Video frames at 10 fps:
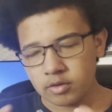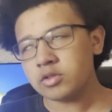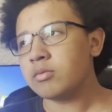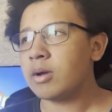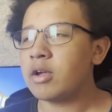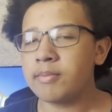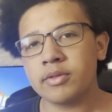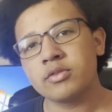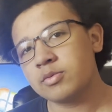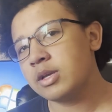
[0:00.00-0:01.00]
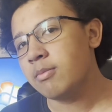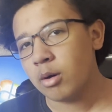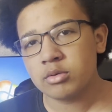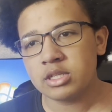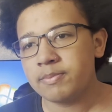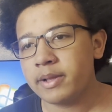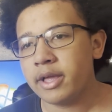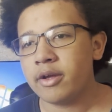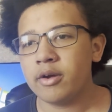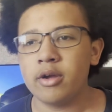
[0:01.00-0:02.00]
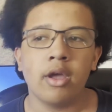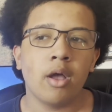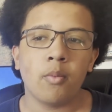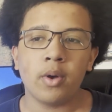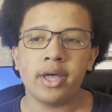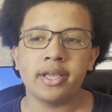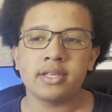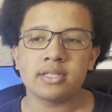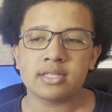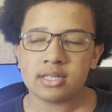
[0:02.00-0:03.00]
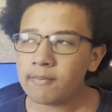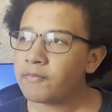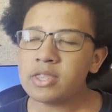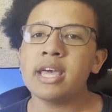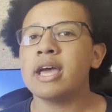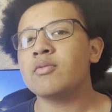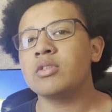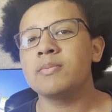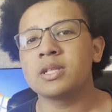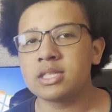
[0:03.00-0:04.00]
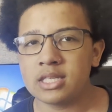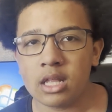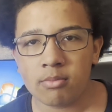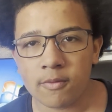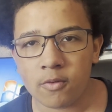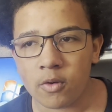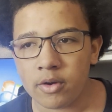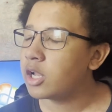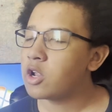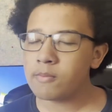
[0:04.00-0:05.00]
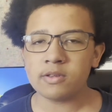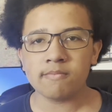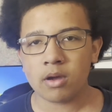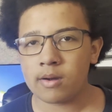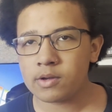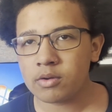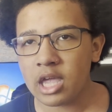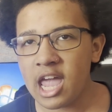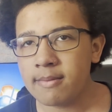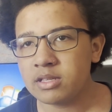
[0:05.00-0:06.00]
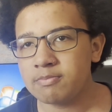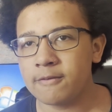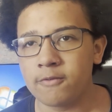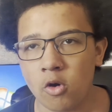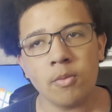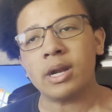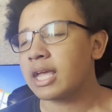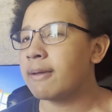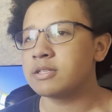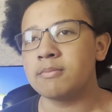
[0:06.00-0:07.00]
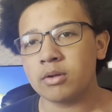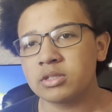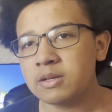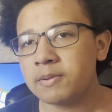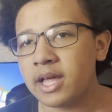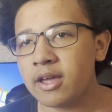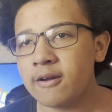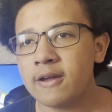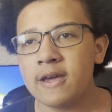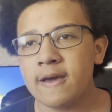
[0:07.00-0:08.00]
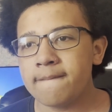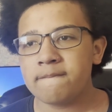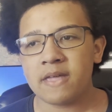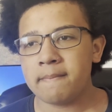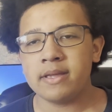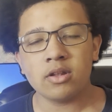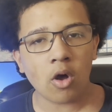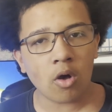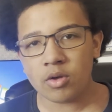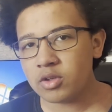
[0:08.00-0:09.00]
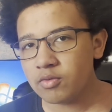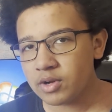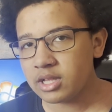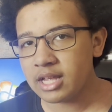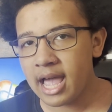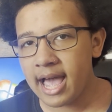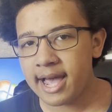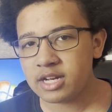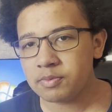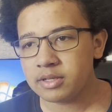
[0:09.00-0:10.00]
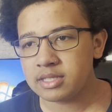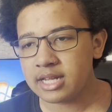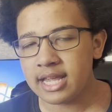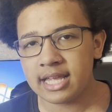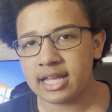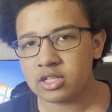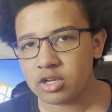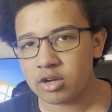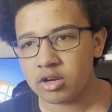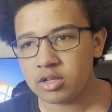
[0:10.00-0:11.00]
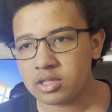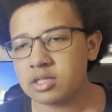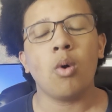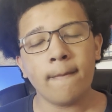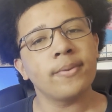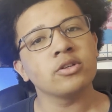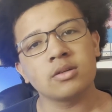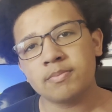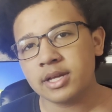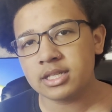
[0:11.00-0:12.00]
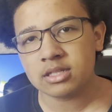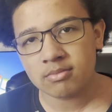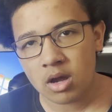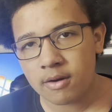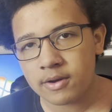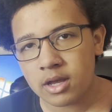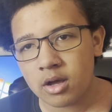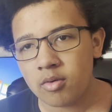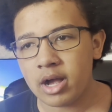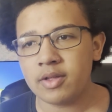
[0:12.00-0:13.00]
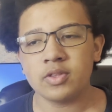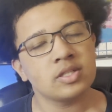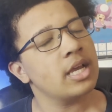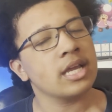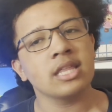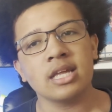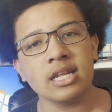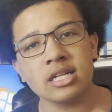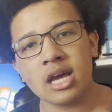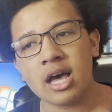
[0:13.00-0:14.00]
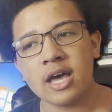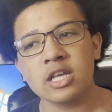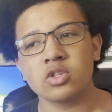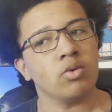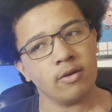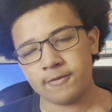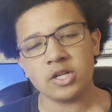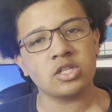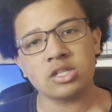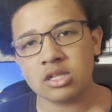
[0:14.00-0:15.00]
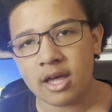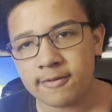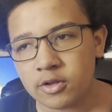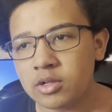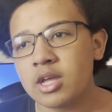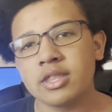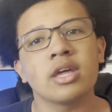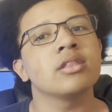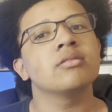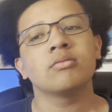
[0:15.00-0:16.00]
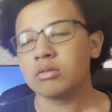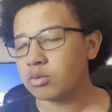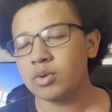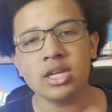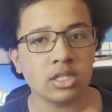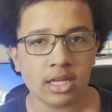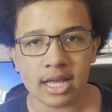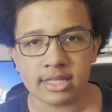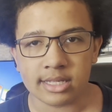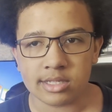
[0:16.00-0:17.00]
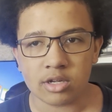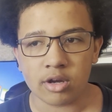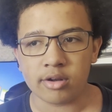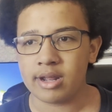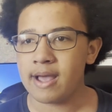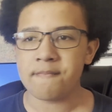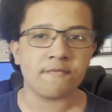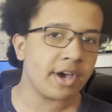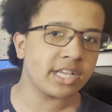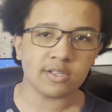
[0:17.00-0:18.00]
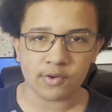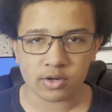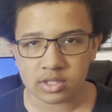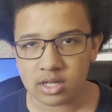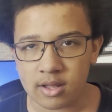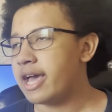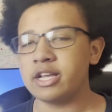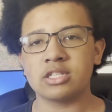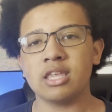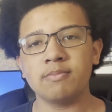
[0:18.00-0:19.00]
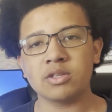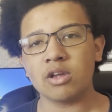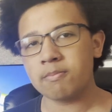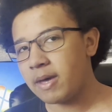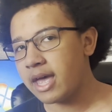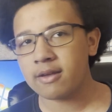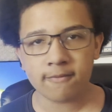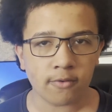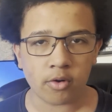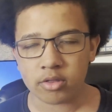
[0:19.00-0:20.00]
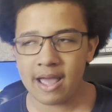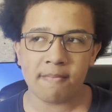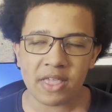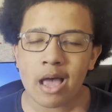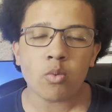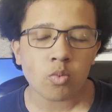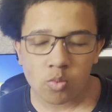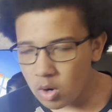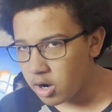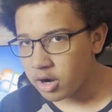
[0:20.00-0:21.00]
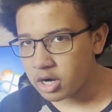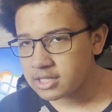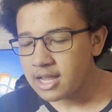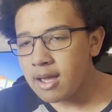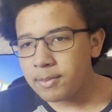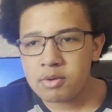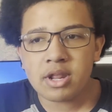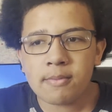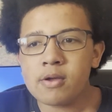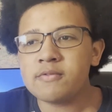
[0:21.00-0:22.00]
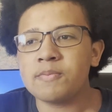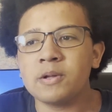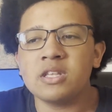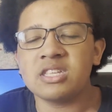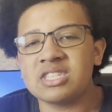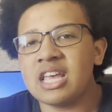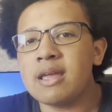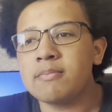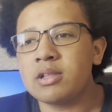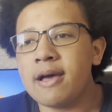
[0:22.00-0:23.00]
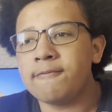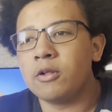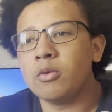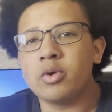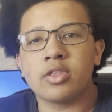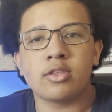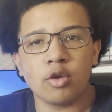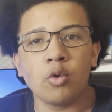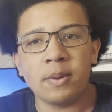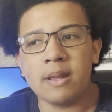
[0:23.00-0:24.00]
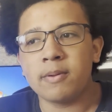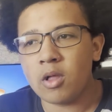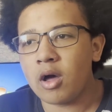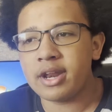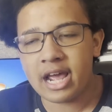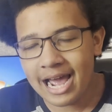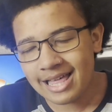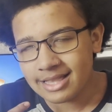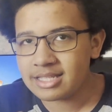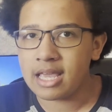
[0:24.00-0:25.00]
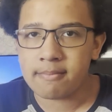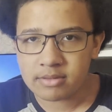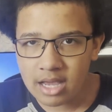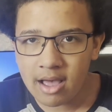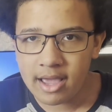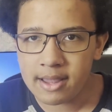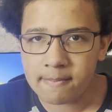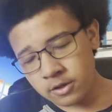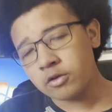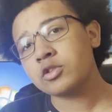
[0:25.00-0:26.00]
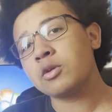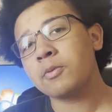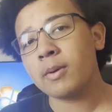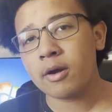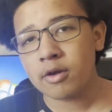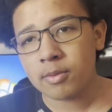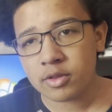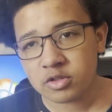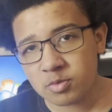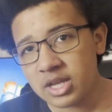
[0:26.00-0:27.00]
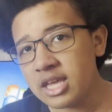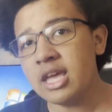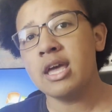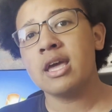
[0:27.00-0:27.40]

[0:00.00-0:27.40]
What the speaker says: Super Mario Bros. Wii multiplayer was something that hadn't really been seen before. In terms of Mario games before, when it came to multiplayer, I mean, all you really had was taking turns. One person plays as Mario, and the second that he dies or he finishes a level, then Luigi gets his turn, and vice versa. It keeps going back and forth. And that worked, but you're never able to play the same level with two people on it at the same time. New Super Mario Bros. Wii